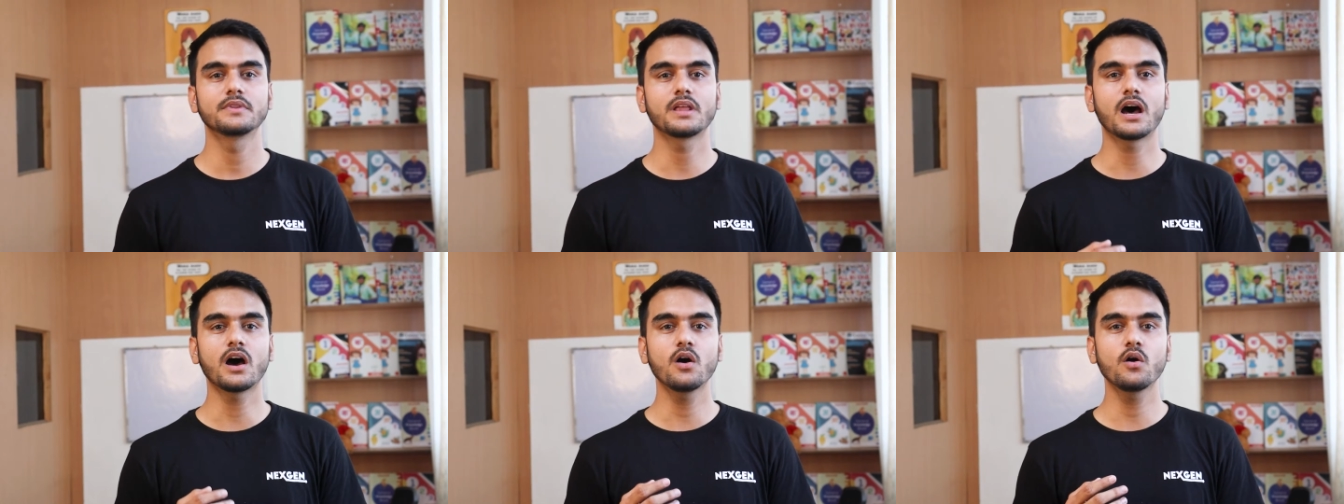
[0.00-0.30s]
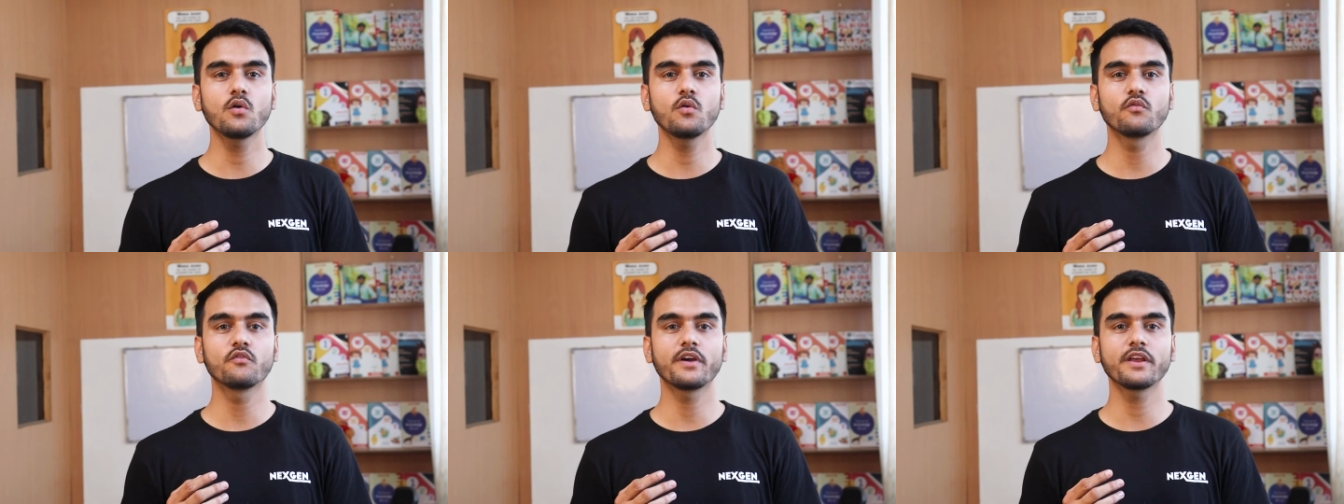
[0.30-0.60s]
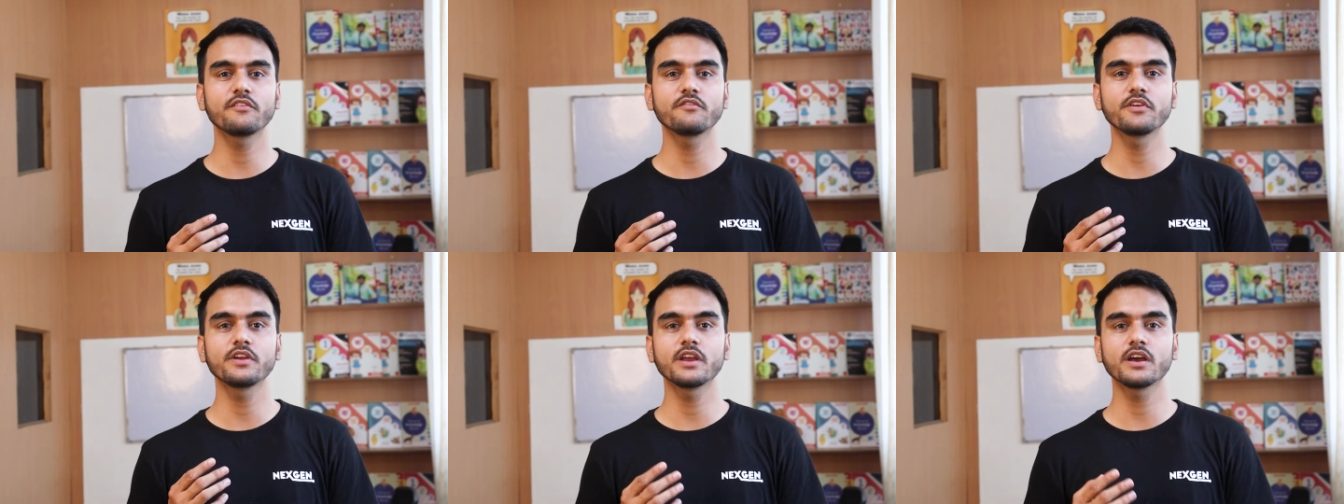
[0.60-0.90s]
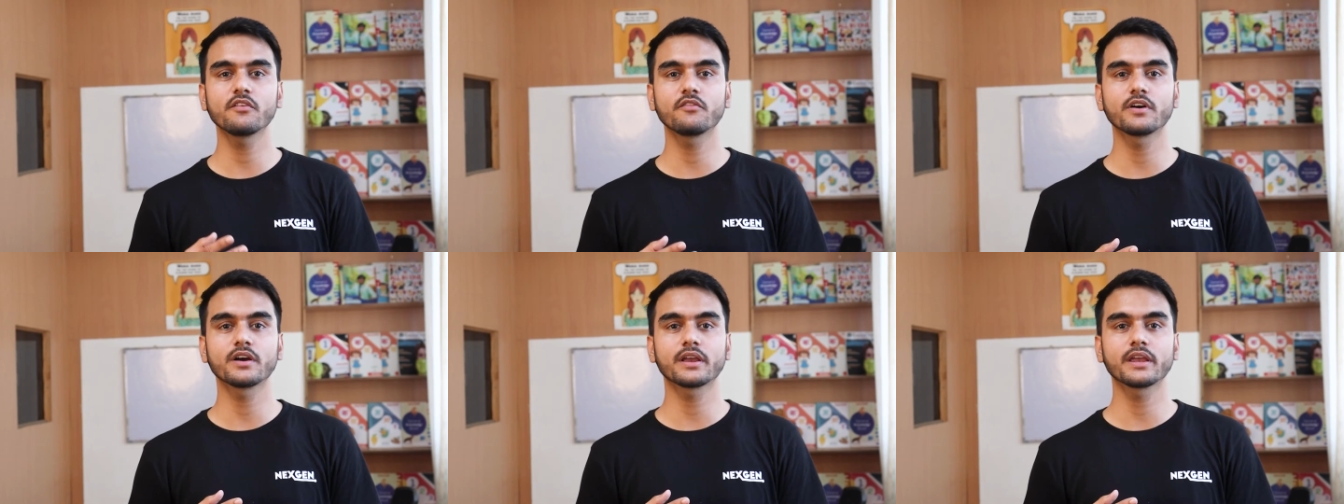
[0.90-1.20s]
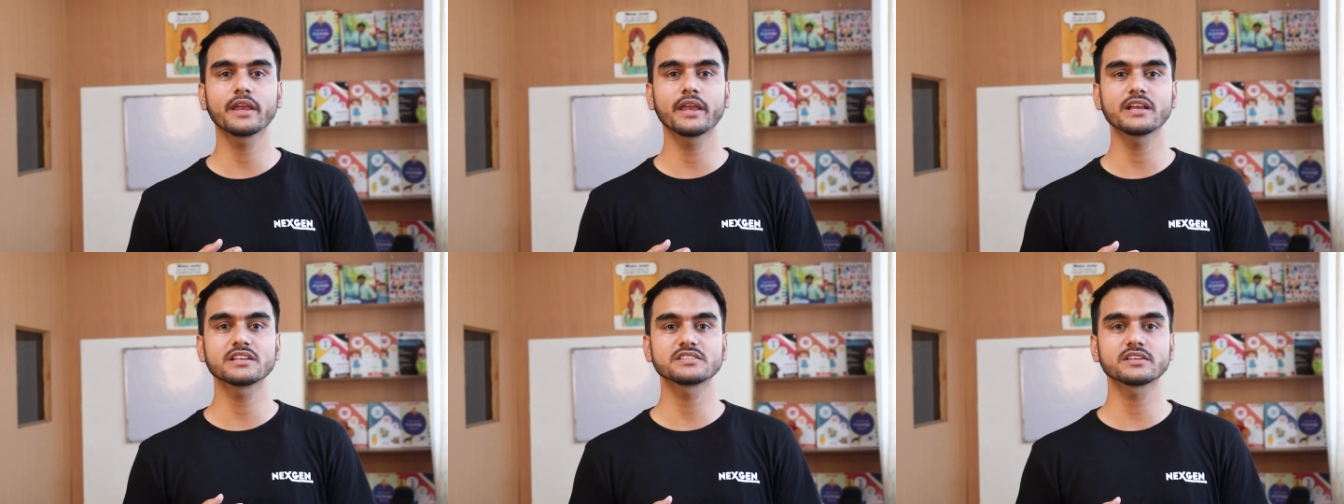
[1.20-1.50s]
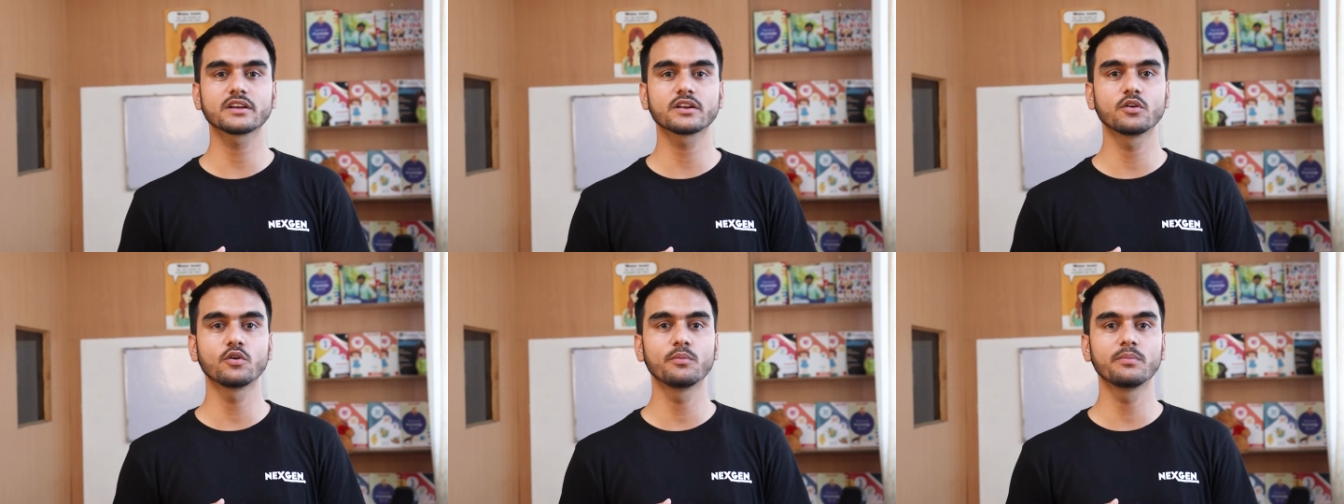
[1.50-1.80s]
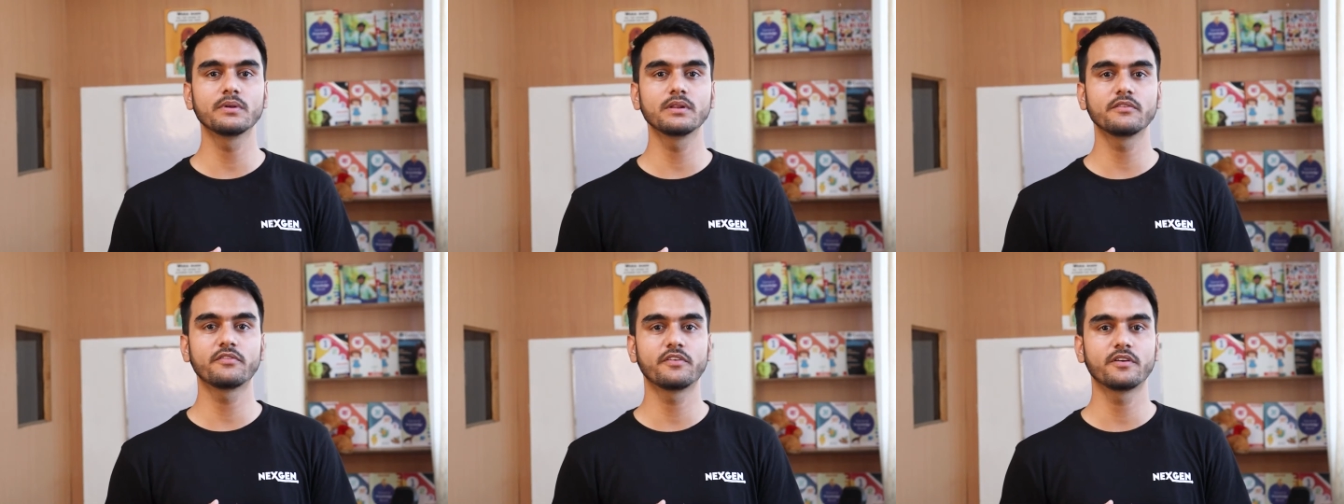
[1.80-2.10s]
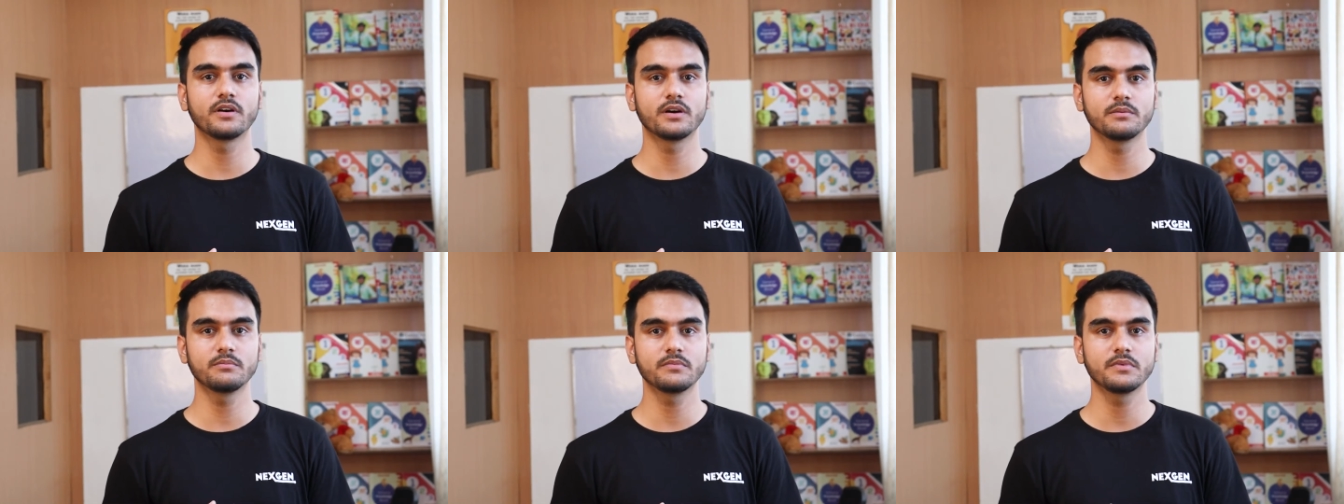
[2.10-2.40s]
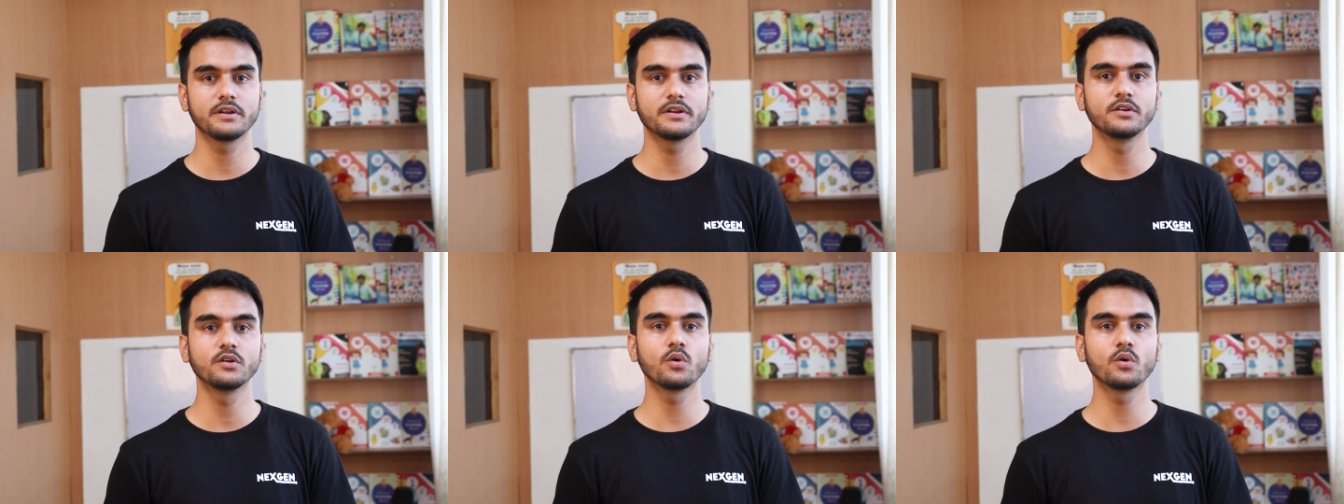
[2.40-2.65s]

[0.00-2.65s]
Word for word: Now when we are working as a global firm,